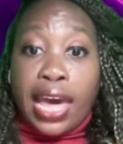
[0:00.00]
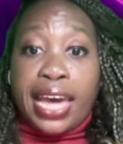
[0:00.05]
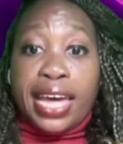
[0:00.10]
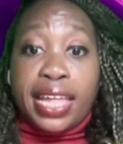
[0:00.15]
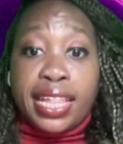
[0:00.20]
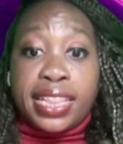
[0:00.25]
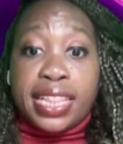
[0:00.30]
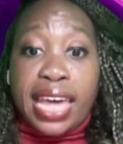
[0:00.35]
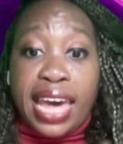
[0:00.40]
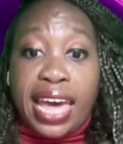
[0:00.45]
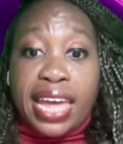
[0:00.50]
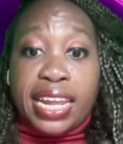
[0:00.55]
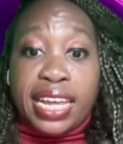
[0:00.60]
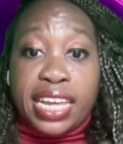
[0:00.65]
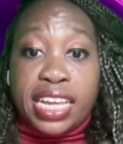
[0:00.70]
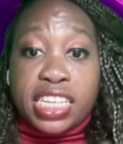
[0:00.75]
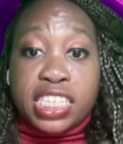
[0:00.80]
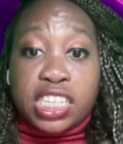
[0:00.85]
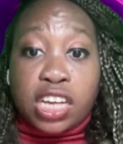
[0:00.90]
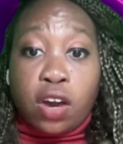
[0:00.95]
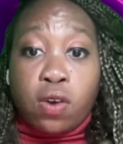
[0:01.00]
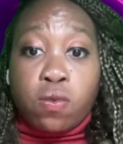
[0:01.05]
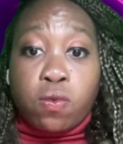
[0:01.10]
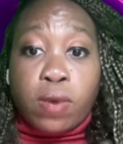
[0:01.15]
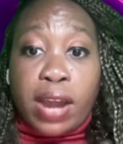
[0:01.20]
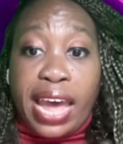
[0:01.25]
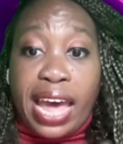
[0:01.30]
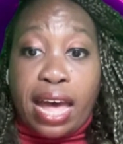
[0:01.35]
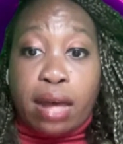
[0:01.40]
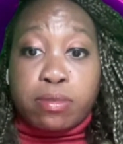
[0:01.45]
And that is a
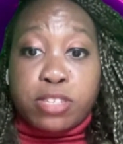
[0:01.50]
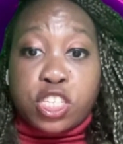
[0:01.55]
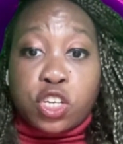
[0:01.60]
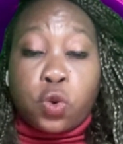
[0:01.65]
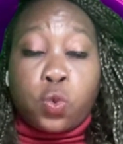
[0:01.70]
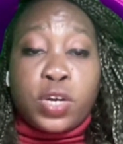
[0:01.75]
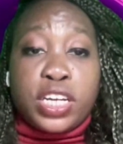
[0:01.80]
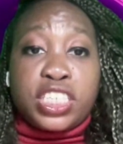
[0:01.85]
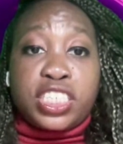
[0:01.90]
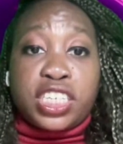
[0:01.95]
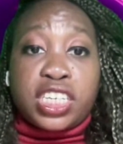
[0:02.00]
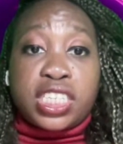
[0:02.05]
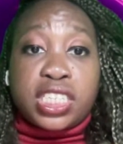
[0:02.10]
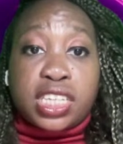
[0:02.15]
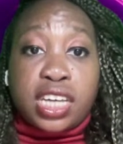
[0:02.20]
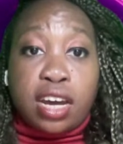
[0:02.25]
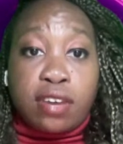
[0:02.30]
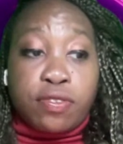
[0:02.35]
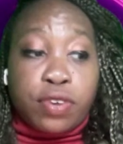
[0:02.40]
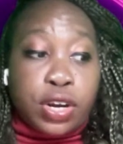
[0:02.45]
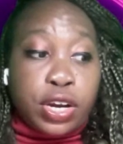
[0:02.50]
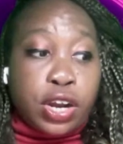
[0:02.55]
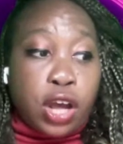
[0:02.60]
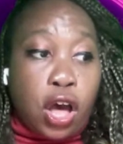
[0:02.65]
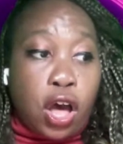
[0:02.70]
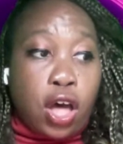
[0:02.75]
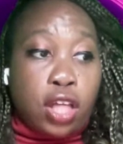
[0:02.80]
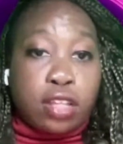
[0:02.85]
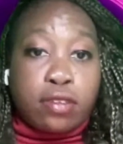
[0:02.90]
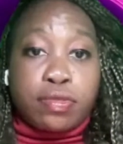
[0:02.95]
wrap. So we just covered
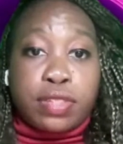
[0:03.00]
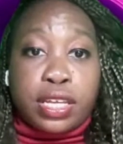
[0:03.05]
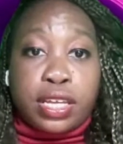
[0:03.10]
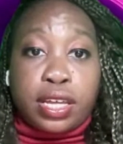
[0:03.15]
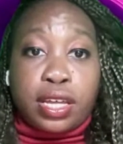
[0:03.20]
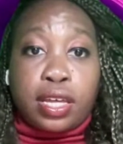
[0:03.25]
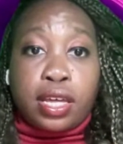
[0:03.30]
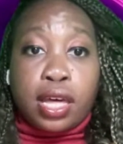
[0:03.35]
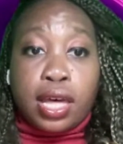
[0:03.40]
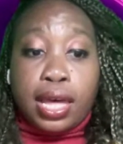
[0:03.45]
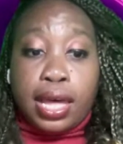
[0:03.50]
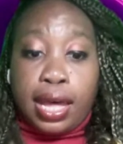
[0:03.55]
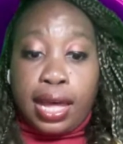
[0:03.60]
all of the